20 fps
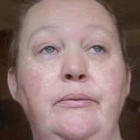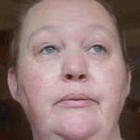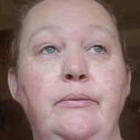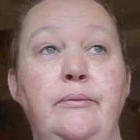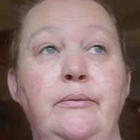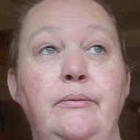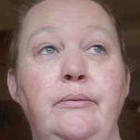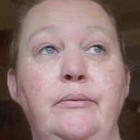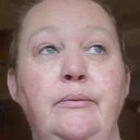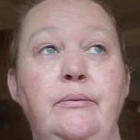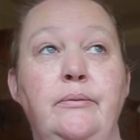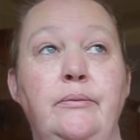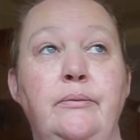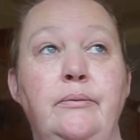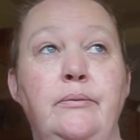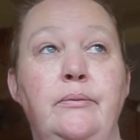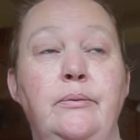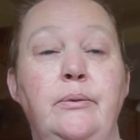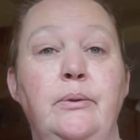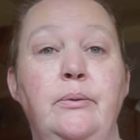
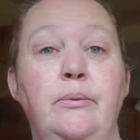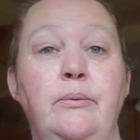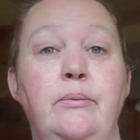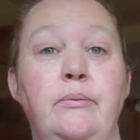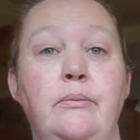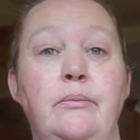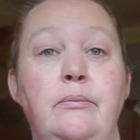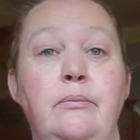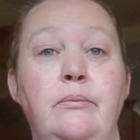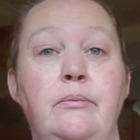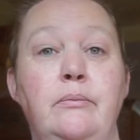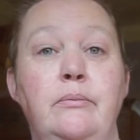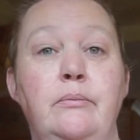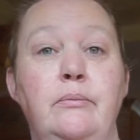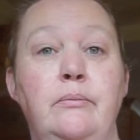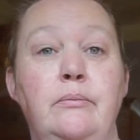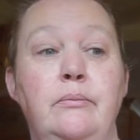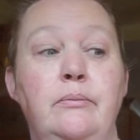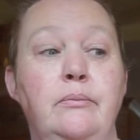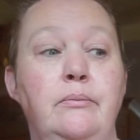
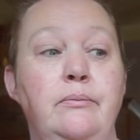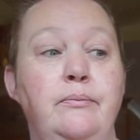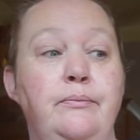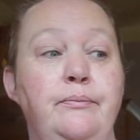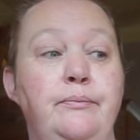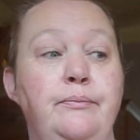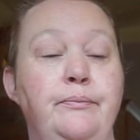(silence)